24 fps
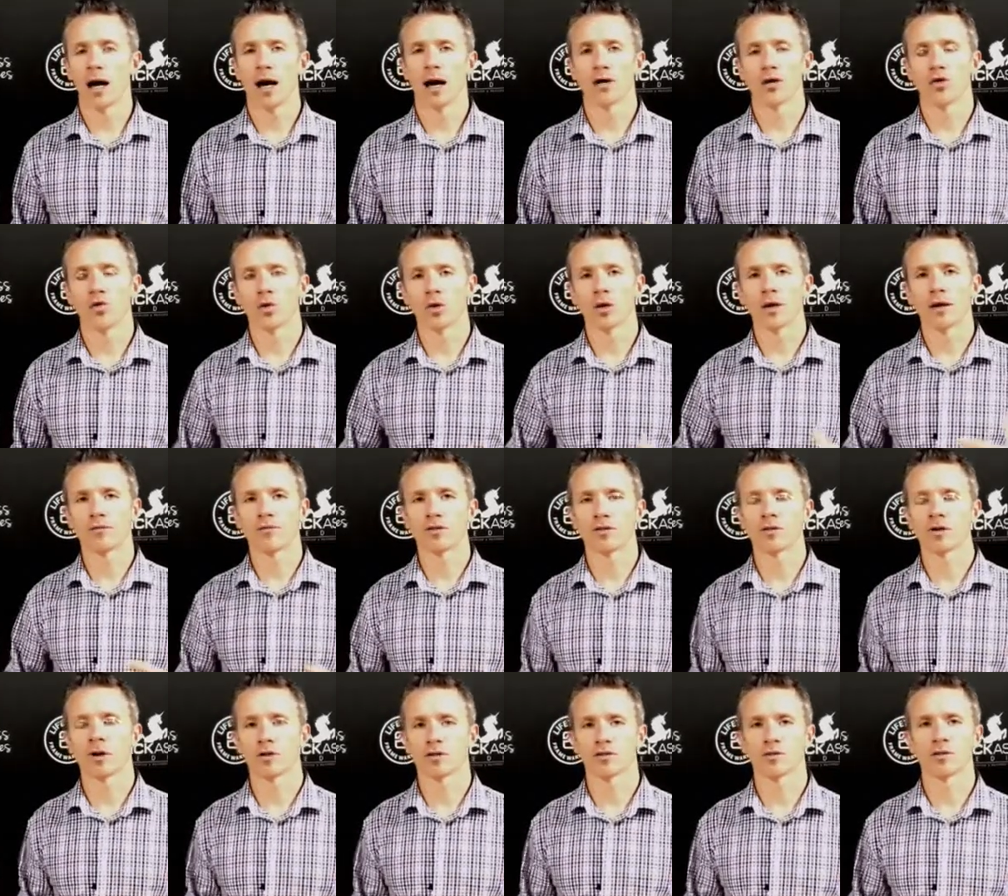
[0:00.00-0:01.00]
You really have to
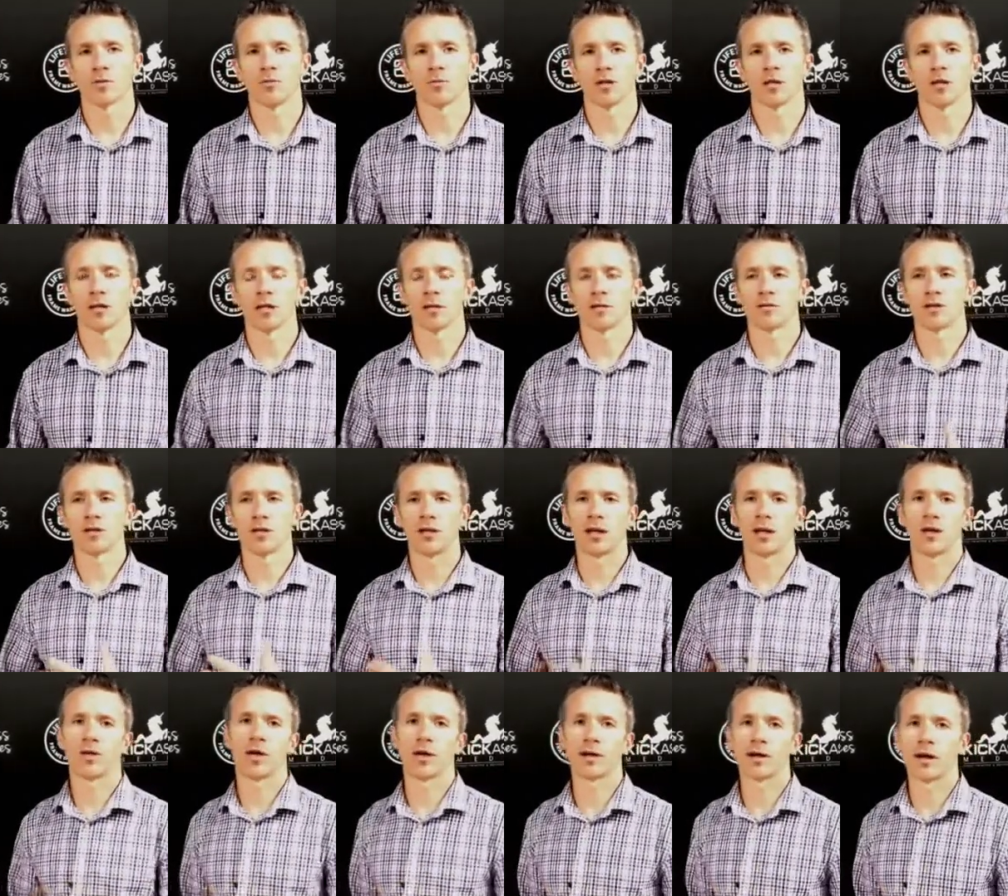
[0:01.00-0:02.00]
talk to somebody to
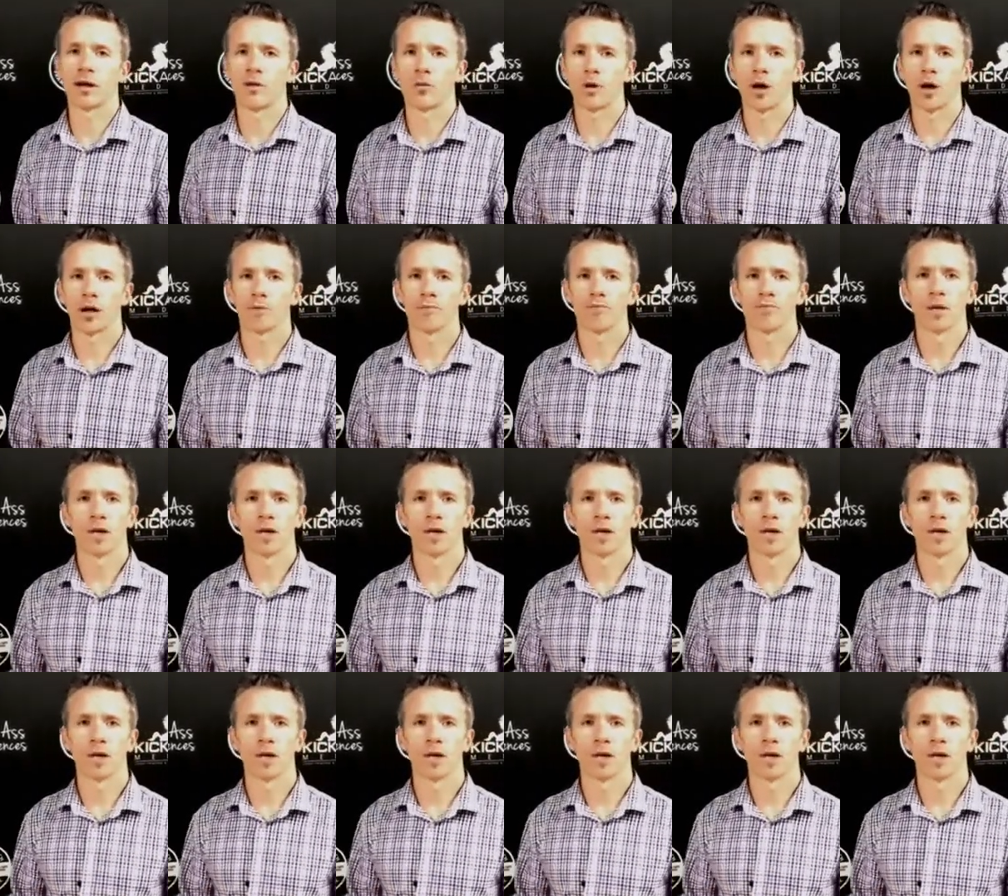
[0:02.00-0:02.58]
nail that down right.